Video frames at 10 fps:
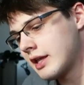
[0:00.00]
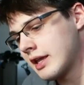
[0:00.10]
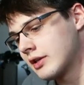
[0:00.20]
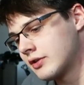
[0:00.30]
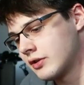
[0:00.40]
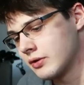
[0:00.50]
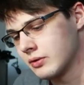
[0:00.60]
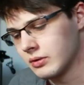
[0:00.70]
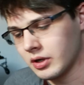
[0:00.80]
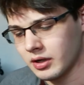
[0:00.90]
really
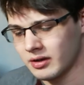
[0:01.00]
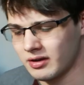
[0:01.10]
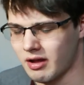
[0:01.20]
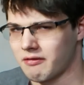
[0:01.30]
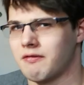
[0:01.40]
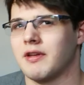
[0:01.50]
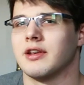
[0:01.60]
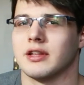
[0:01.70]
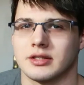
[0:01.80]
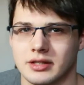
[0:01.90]
into not
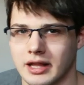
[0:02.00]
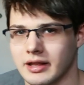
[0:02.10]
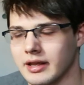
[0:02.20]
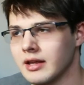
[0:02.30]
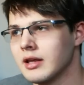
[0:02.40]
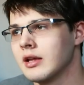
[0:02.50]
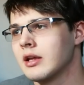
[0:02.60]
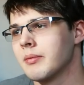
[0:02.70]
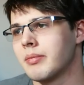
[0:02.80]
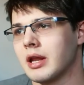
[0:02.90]
fitness lately,
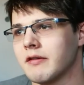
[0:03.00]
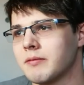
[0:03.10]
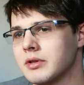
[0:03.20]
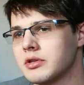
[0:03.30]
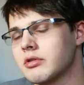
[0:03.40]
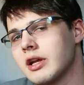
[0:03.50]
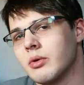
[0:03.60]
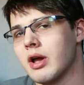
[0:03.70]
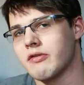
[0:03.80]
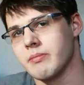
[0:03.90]
but I've been straying
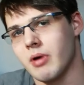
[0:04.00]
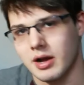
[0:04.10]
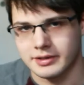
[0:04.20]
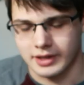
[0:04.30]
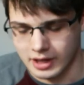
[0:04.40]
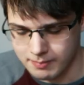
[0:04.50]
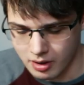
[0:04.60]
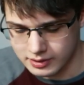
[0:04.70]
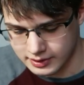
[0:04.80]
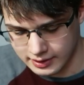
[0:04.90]
away from boxing and
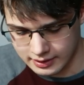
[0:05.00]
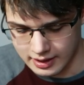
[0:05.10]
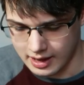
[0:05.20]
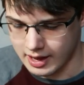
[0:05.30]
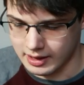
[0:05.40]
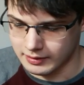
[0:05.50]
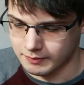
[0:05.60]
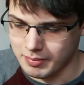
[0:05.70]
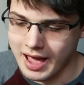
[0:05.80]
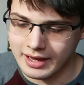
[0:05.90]
kickboxing and
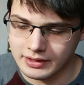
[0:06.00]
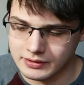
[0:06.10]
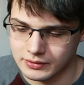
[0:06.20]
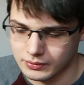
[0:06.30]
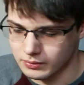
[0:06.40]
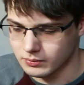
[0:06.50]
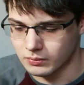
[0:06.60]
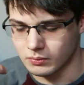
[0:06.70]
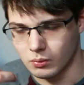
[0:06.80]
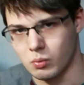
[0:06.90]
back into
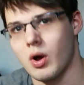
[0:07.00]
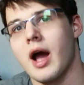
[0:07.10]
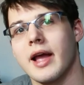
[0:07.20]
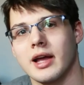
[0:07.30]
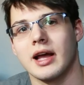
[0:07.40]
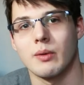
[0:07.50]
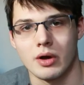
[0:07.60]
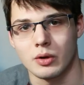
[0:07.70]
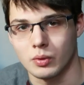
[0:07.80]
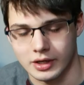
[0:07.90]
why I
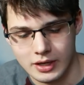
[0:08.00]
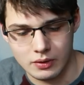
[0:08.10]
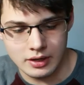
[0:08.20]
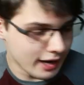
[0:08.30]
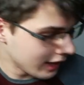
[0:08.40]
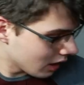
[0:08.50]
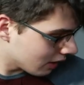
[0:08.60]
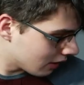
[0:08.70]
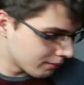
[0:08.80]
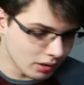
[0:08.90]
want to work out. And I
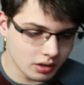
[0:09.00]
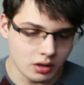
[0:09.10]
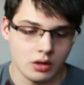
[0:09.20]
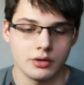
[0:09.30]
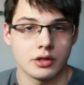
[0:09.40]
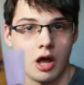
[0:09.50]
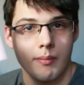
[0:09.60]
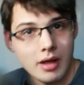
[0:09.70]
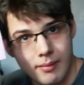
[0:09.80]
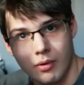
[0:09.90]
got a book called
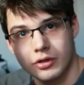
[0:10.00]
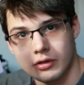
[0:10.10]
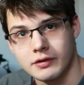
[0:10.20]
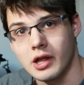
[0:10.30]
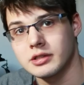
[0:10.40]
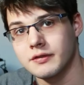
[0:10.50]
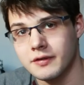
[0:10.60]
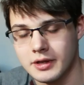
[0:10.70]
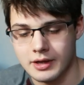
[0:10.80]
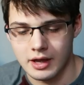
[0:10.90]
Combat Martial
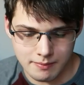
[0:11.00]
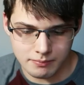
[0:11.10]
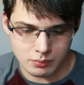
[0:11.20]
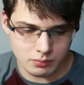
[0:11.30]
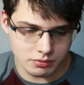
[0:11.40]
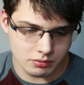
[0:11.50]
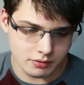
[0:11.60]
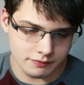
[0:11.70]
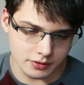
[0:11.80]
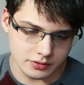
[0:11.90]
Philosophy. I'm through
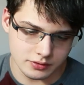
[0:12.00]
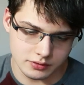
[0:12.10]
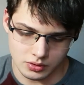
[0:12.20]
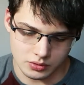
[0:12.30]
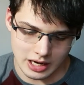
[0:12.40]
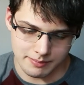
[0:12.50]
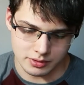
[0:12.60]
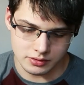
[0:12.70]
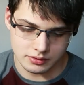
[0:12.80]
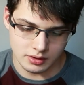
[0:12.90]
the first two
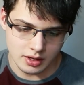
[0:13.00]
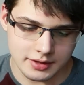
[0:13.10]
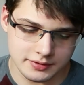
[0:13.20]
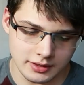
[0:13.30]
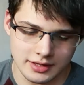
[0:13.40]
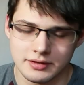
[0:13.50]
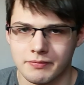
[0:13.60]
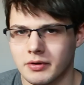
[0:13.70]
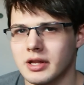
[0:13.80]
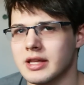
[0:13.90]
chapters. It's it's a
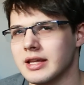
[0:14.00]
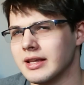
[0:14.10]
very